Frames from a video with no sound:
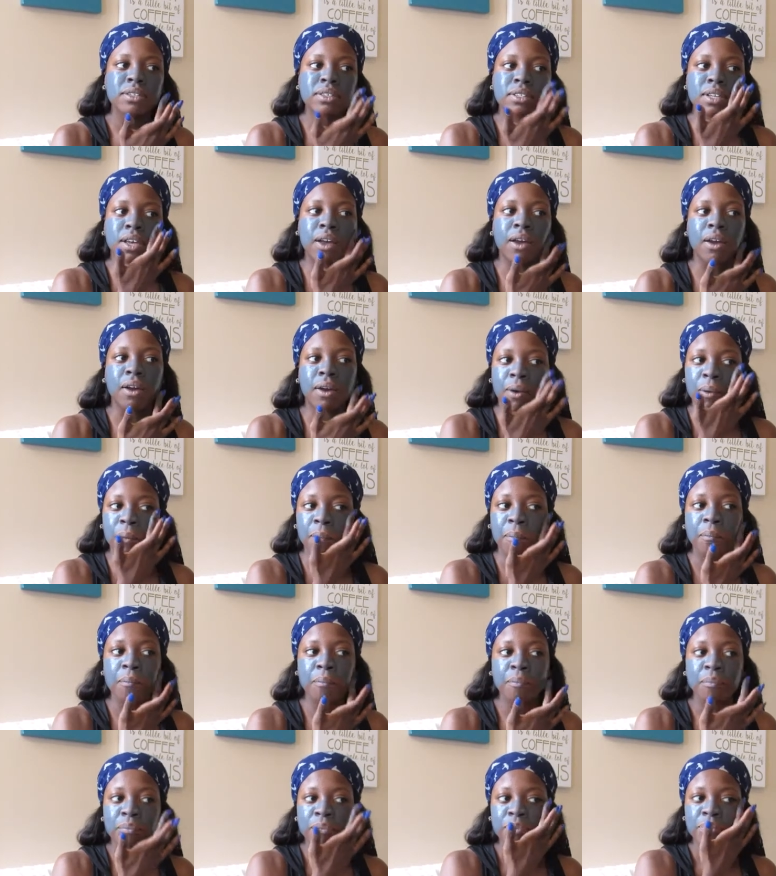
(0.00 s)

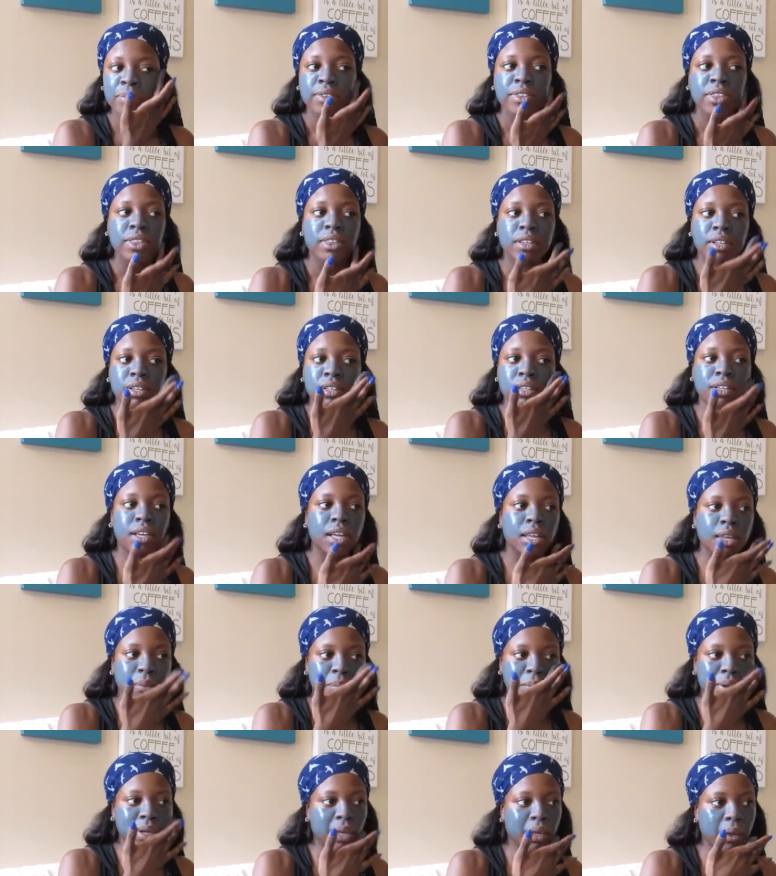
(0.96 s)
So,
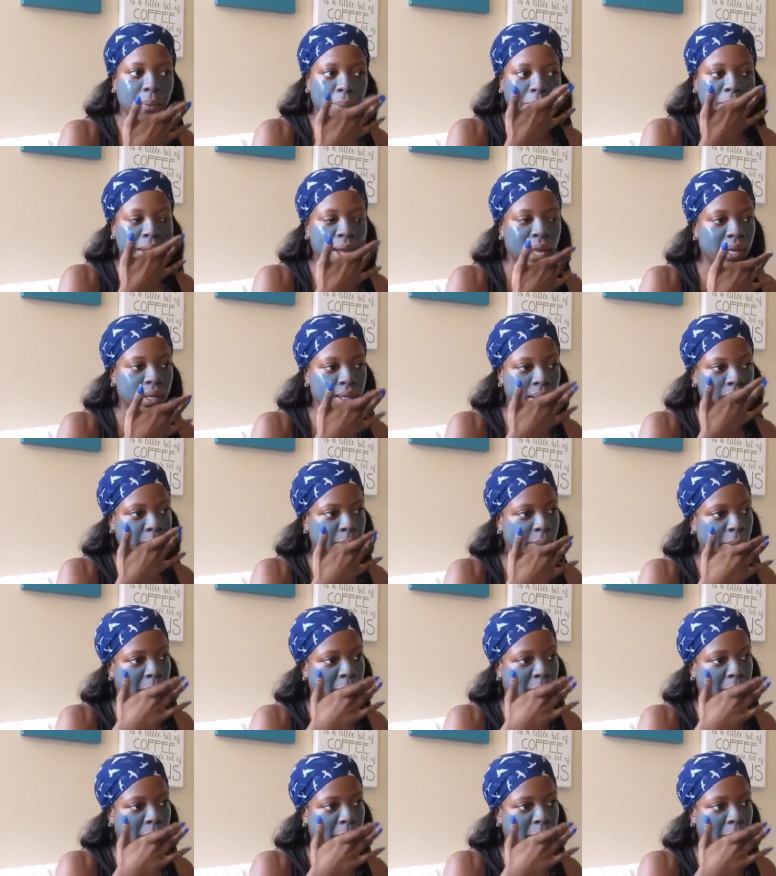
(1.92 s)
telling me to apply this to